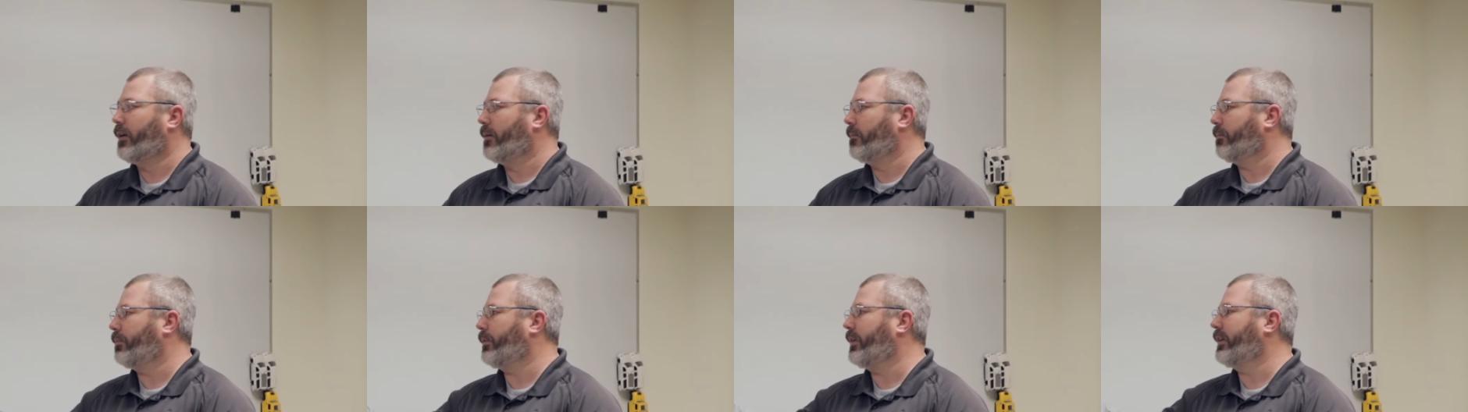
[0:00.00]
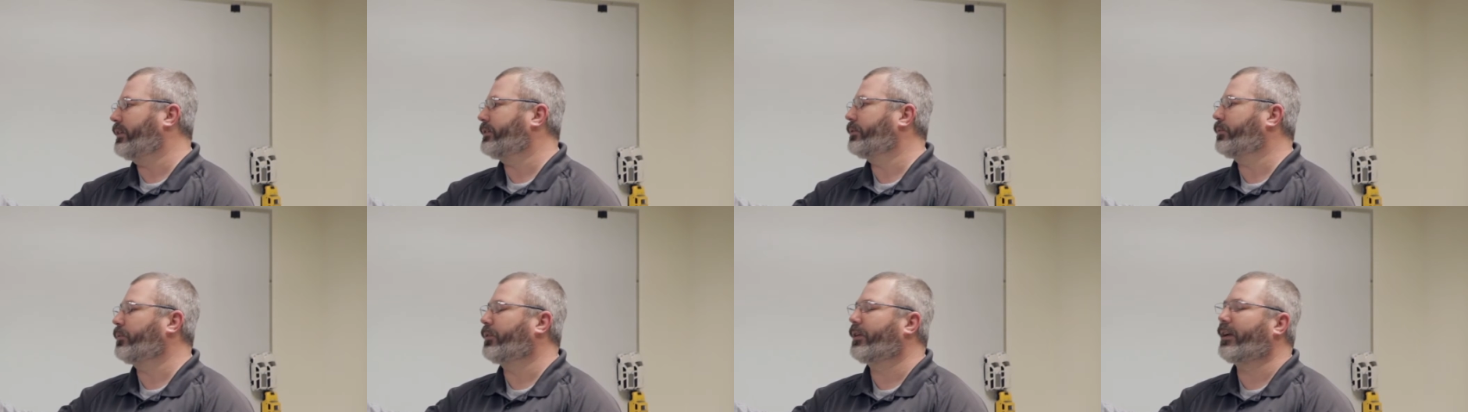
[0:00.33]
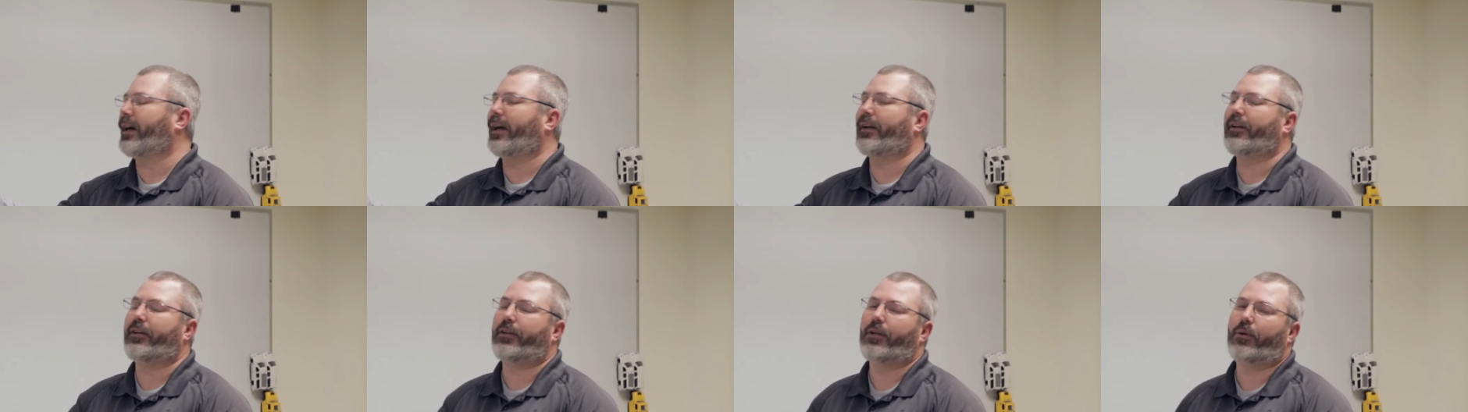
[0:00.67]
Plus, we're
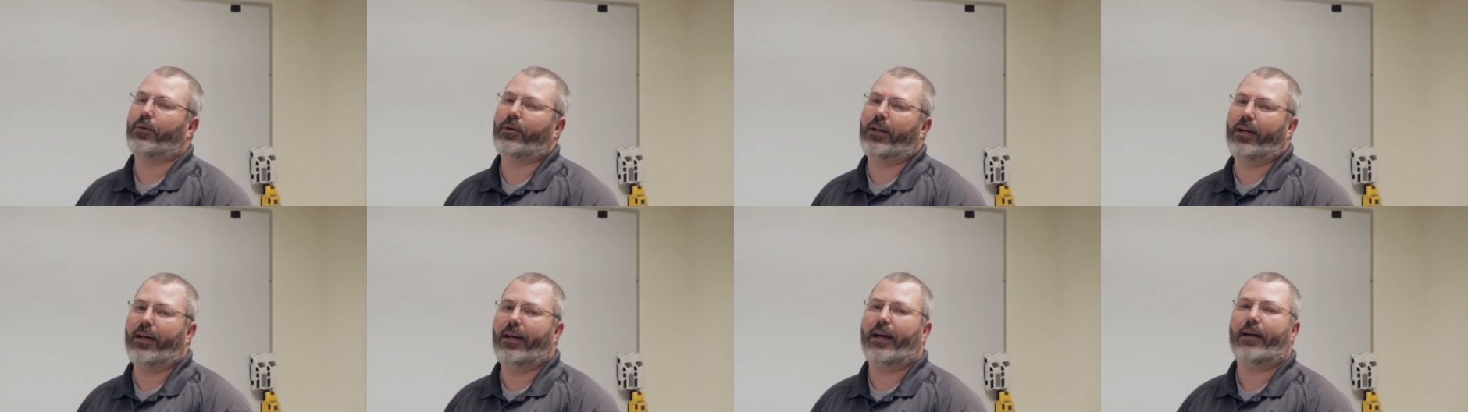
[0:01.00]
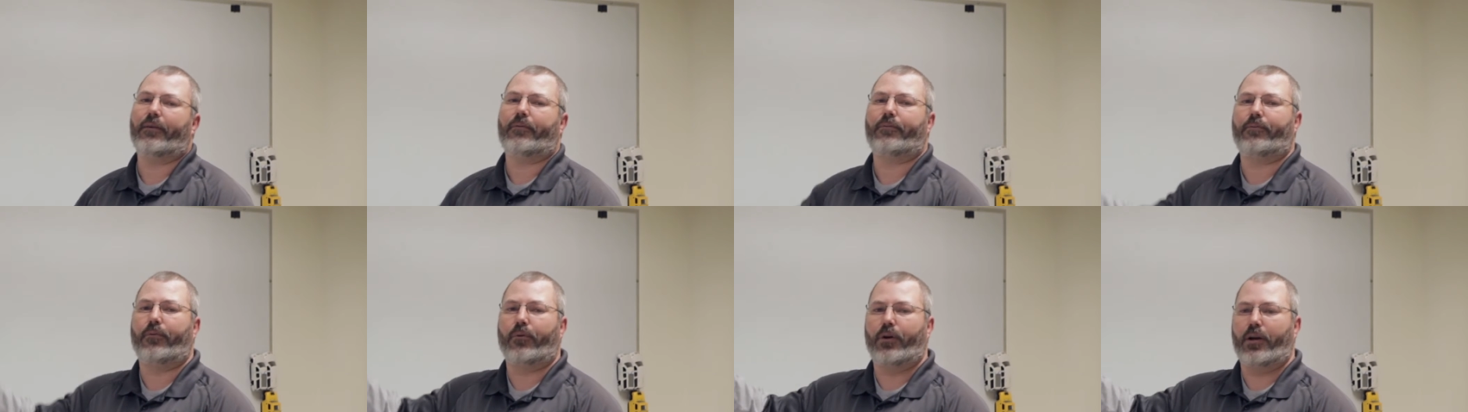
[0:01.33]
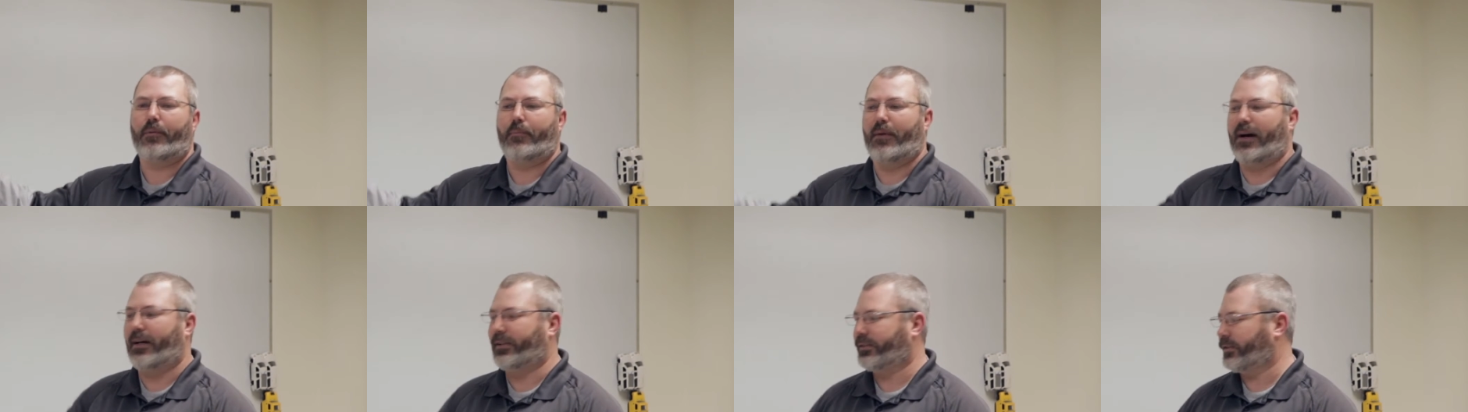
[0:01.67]
not doing it at 40
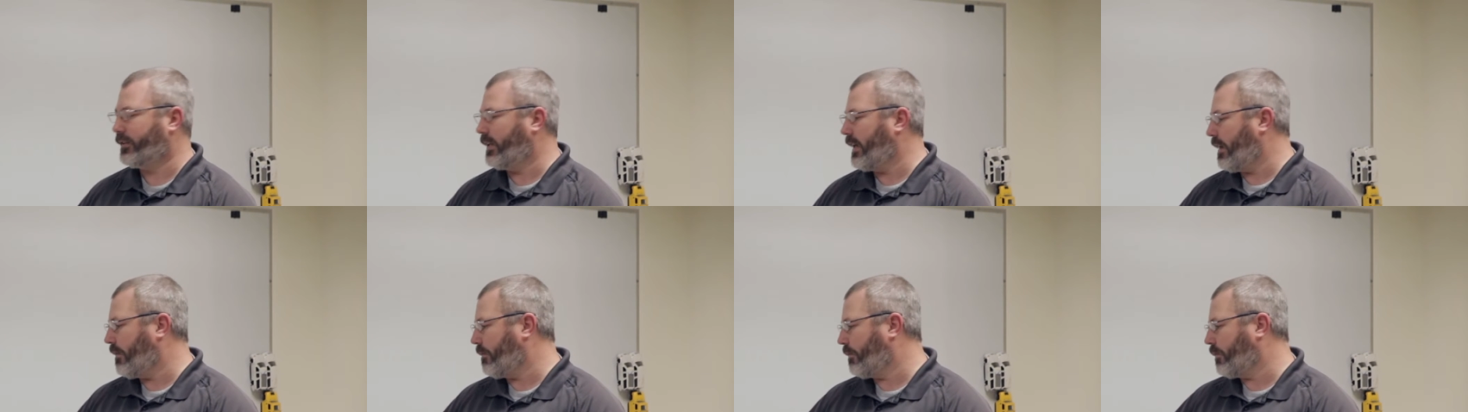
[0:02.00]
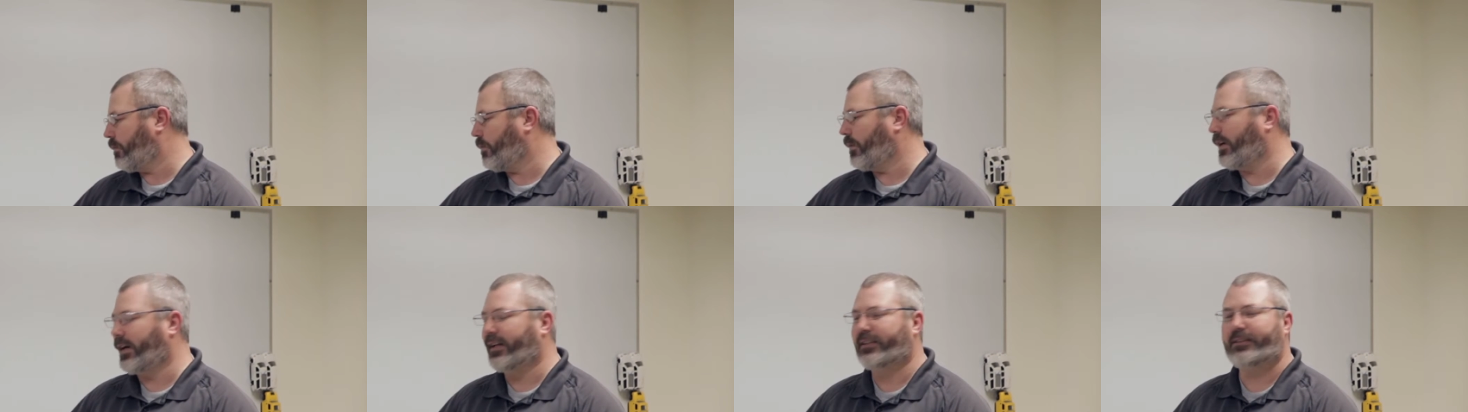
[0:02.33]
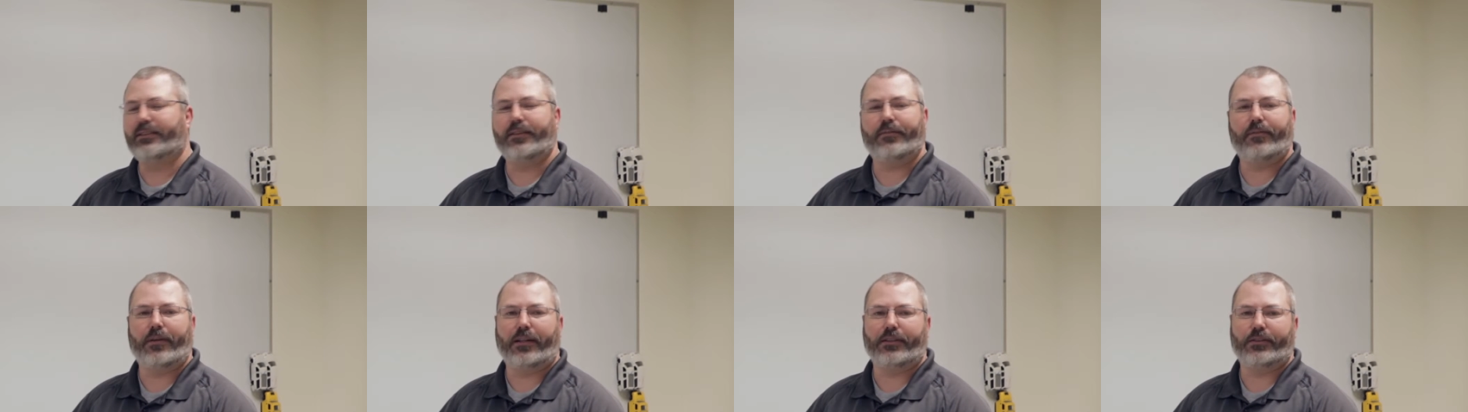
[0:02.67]
miles an hour, whereas
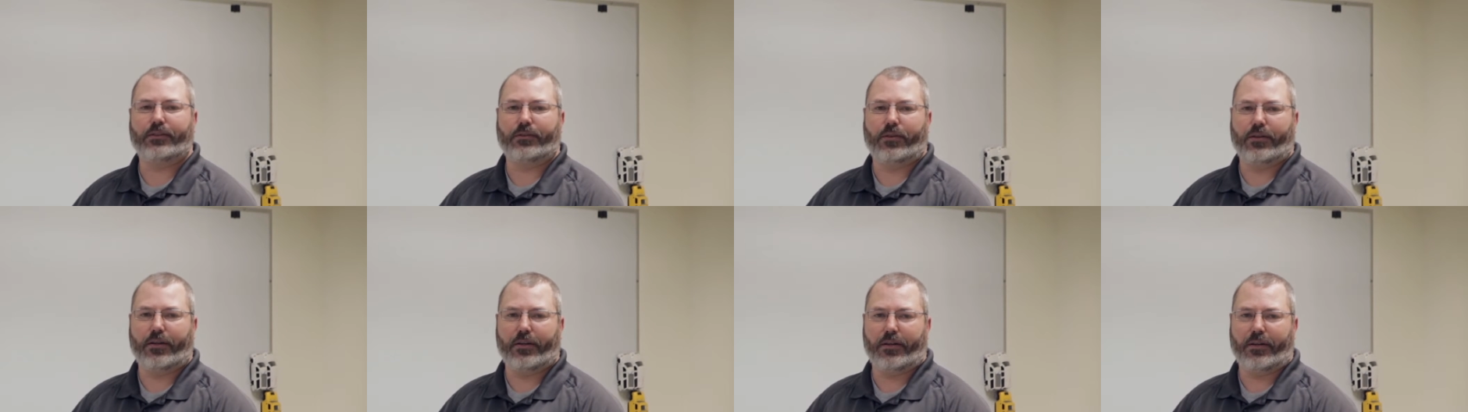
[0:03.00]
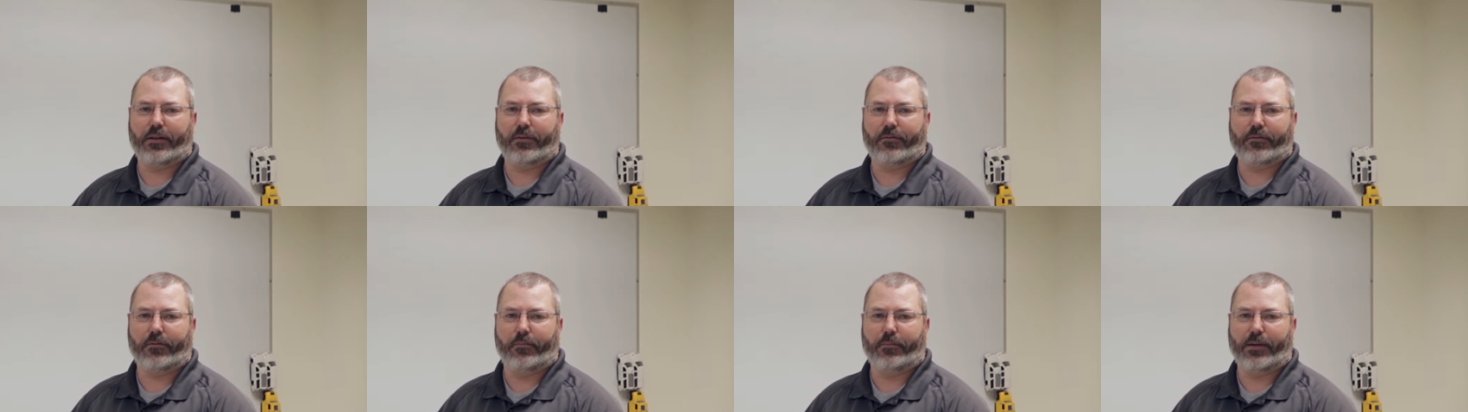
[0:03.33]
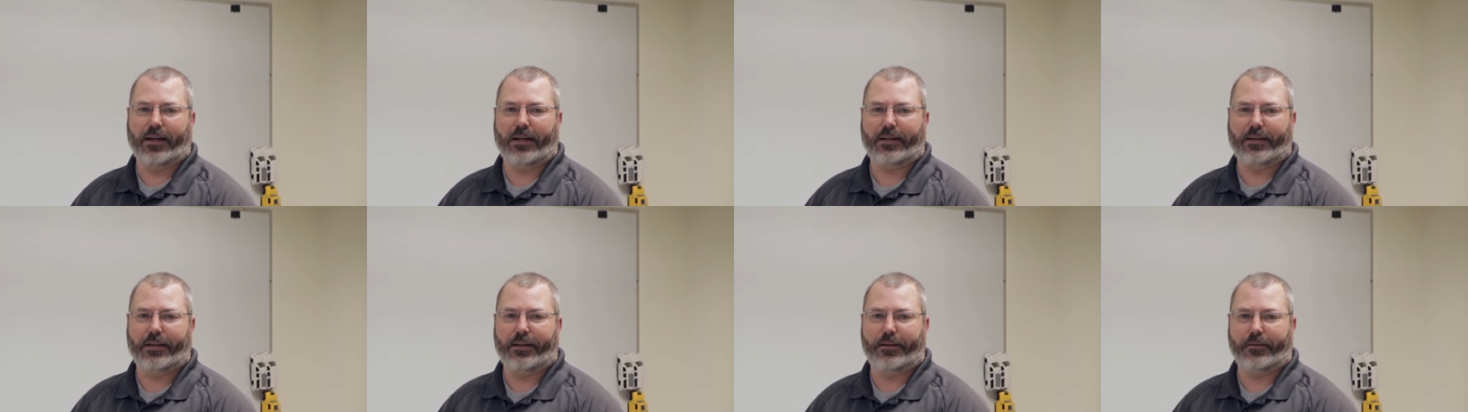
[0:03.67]
if I started it from
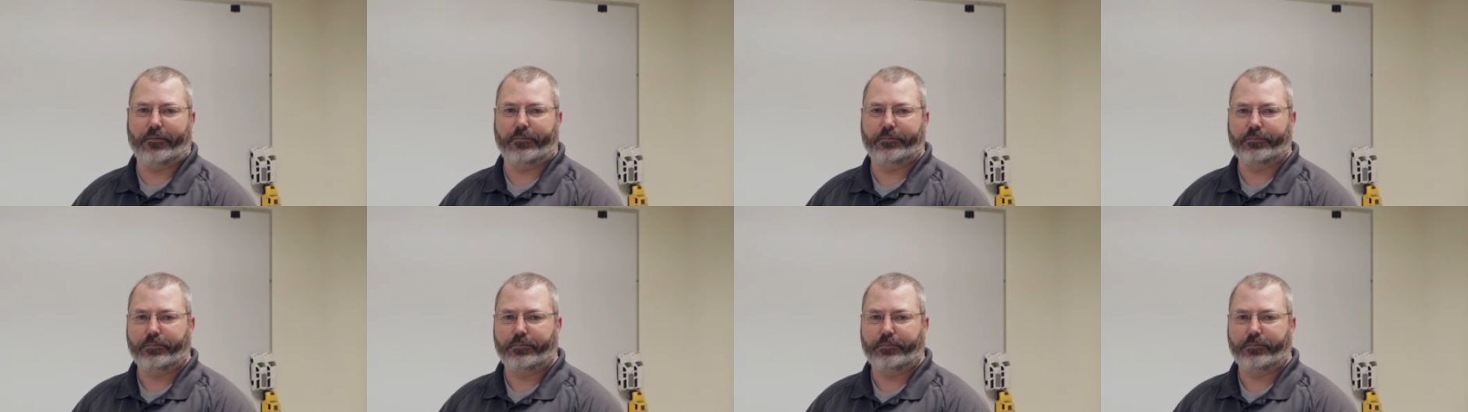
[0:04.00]
back here.